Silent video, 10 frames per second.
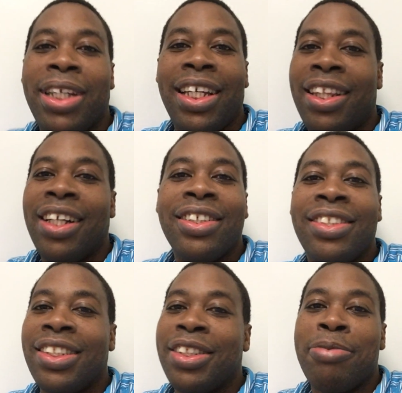it
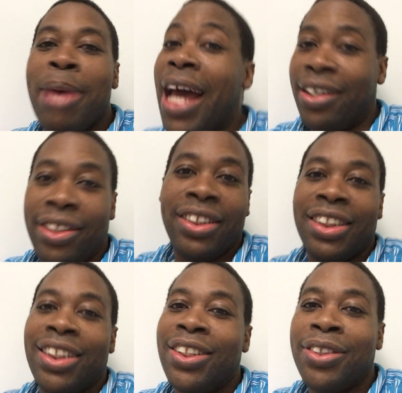doesn't matter,
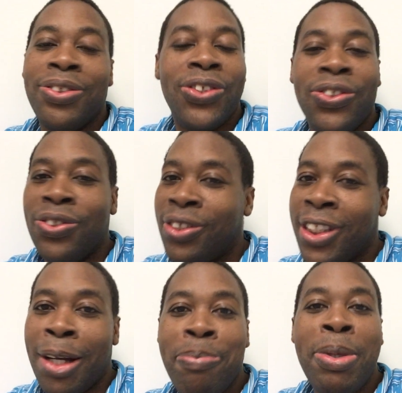
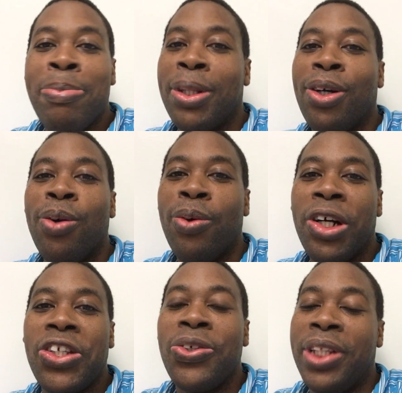some people don't
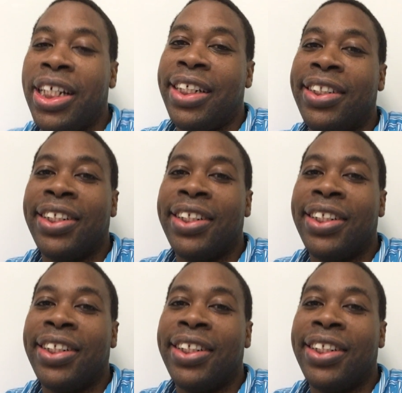want you there.